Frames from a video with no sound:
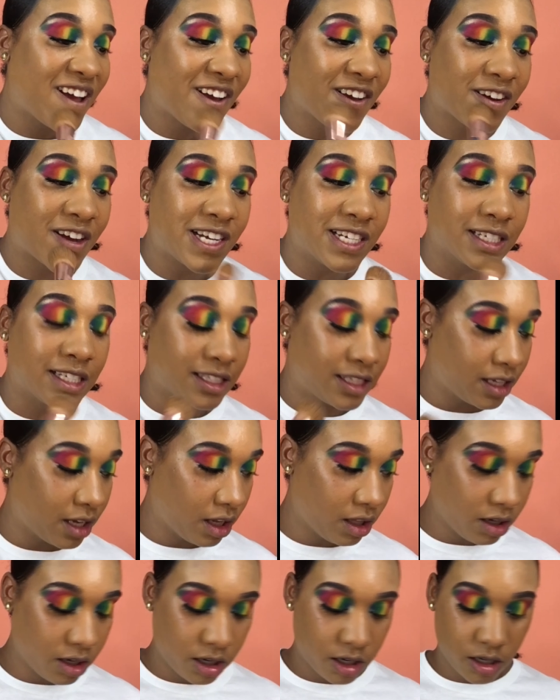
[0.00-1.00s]

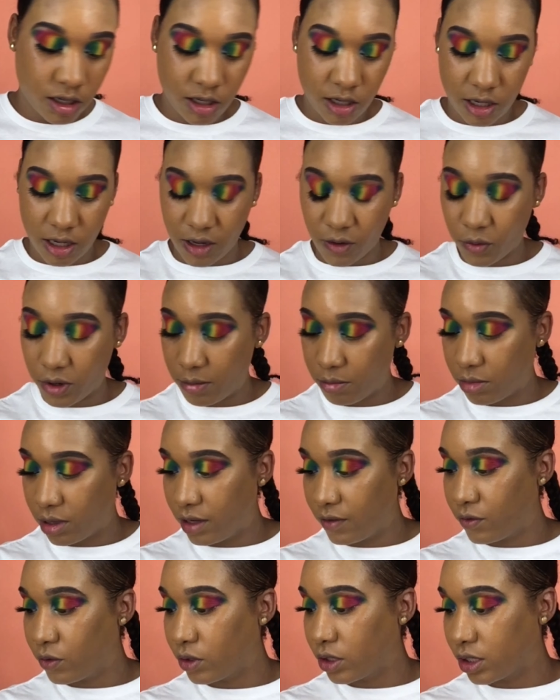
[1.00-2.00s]
concealer. I went blank
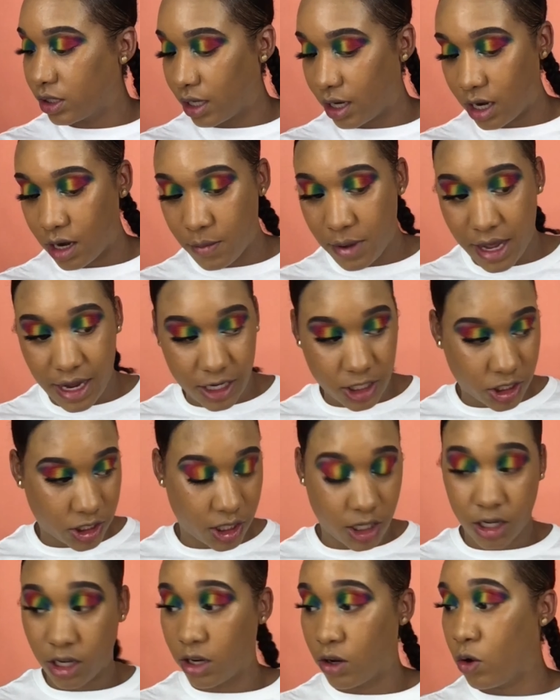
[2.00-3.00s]
for a second. I'm actually
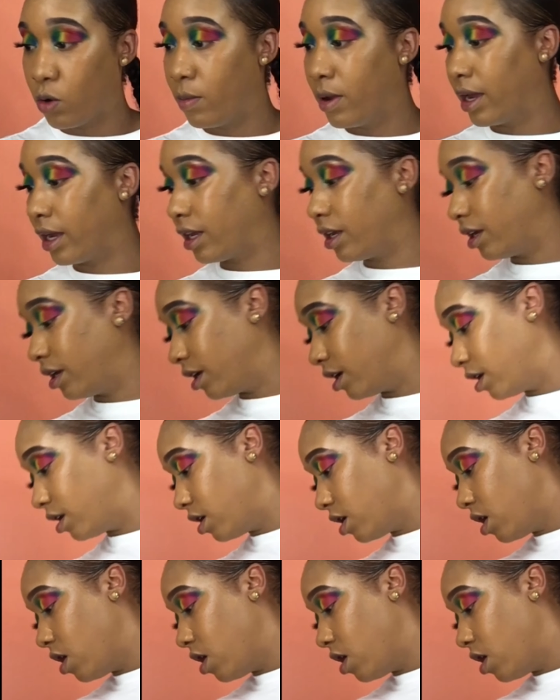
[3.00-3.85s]
gonna go back in